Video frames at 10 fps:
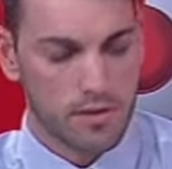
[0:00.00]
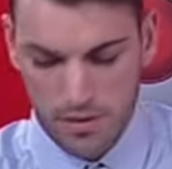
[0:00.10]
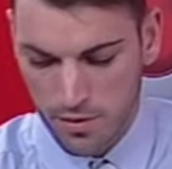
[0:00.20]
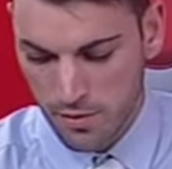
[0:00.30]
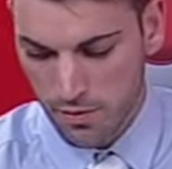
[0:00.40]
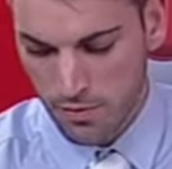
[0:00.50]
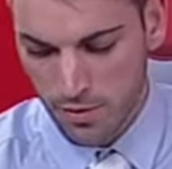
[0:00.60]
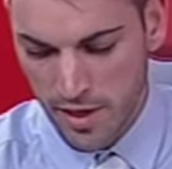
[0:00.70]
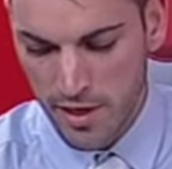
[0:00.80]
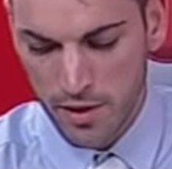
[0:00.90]
It's
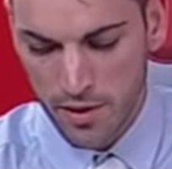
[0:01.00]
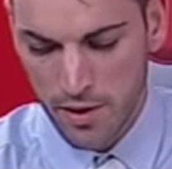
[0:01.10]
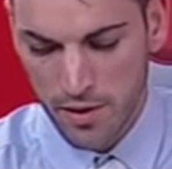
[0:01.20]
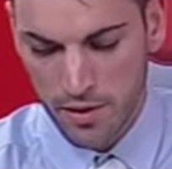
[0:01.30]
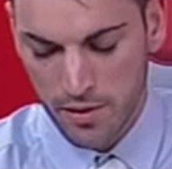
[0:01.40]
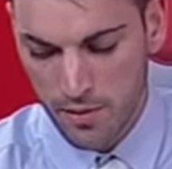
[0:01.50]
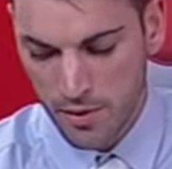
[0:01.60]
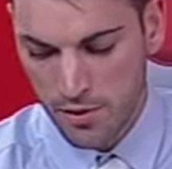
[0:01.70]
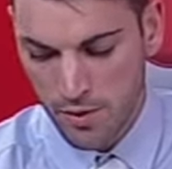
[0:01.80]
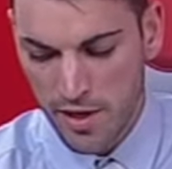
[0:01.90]
really gonna
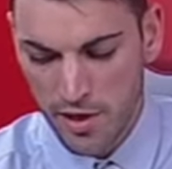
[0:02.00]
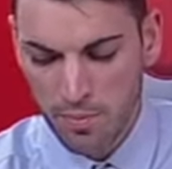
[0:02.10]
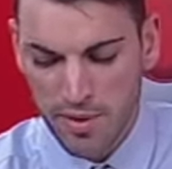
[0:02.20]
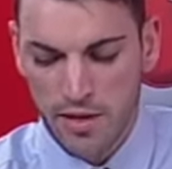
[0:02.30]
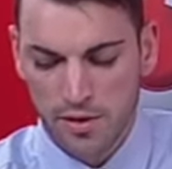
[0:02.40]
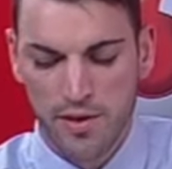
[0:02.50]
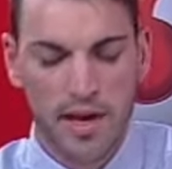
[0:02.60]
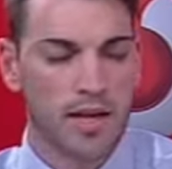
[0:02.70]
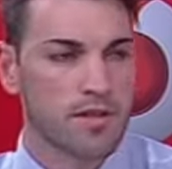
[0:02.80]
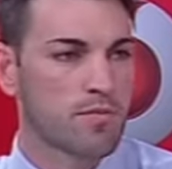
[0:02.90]
play into the
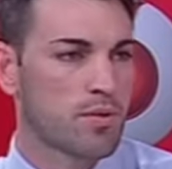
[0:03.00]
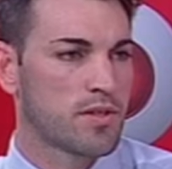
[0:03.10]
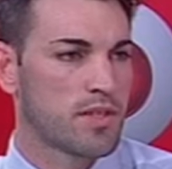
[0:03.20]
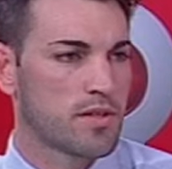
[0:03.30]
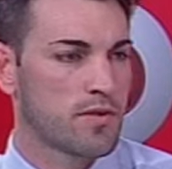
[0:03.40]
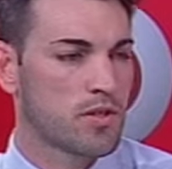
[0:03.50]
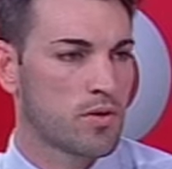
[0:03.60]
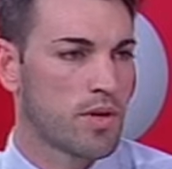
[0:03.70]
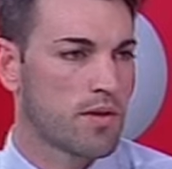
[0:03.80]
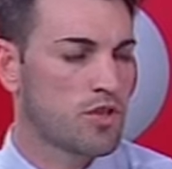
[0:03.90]
hands of Princess
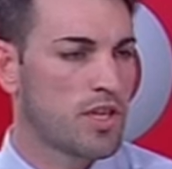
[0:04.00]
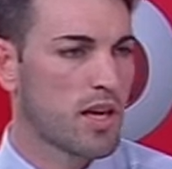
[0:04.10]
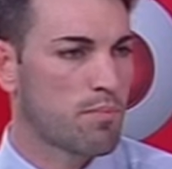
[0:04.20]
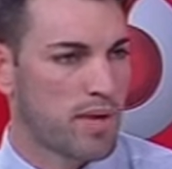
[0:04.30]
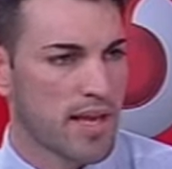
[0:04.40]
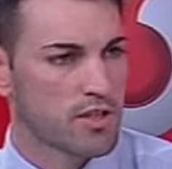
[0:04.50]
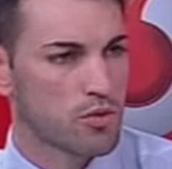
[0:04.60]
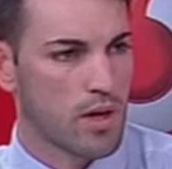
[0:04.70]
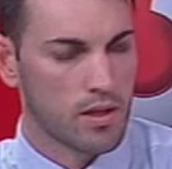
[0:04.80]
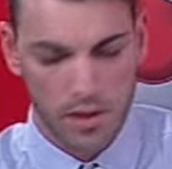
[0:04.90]
Victoria. If she can place
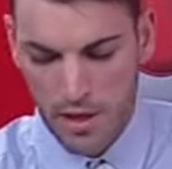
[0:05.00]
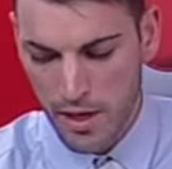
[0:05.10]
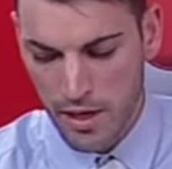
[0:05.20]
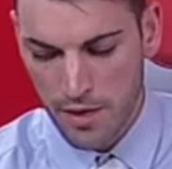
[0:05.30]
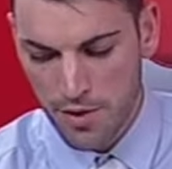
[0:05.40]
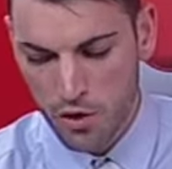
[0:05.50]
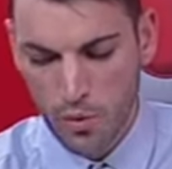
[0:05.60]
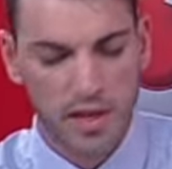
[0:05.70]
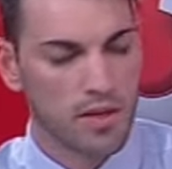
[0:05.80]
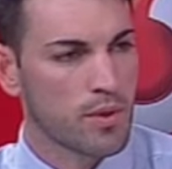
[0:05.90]
well and then
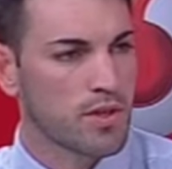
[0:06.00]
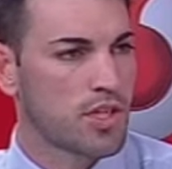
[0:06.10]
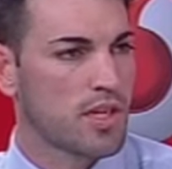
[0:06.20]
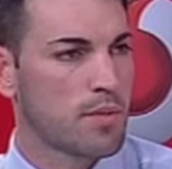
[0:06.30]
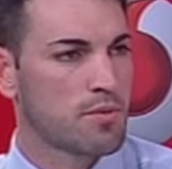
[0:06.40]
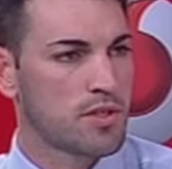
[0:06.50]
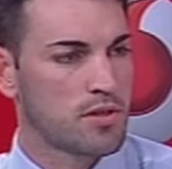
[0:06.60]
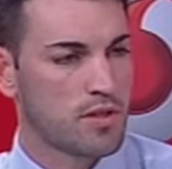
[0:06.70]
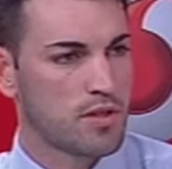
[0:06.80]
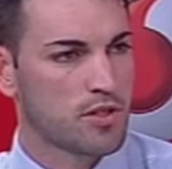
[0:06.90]
quicken when she comes
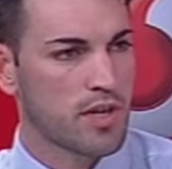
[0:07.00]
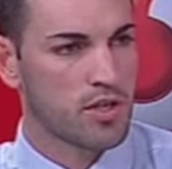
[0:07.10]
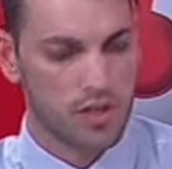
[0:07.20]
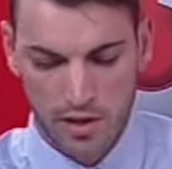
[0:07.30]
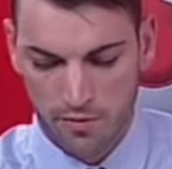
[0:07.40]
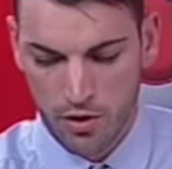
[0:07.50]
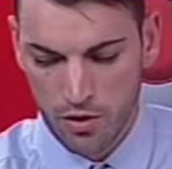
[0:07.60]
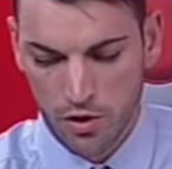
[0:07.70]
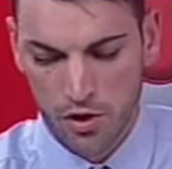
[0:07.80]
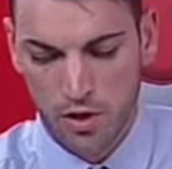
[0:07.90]
into the straight, she'll have a
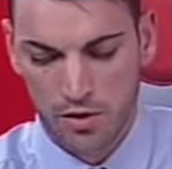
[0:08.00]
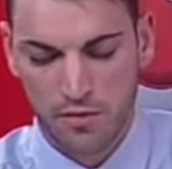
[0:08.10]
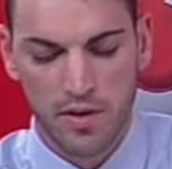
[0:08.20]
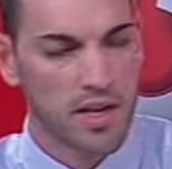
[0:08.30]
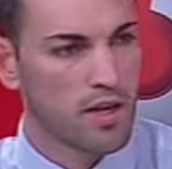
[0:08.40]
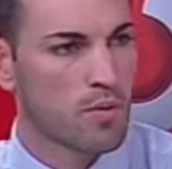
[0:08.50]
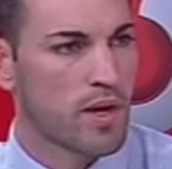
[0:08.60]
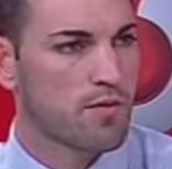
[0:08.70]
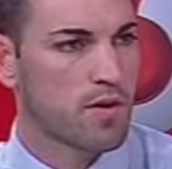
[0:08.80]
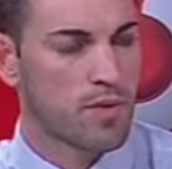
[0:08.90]
good chance of getting
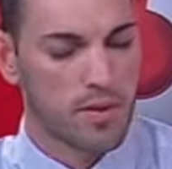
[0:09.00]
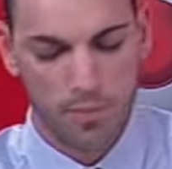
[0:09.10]
away from them.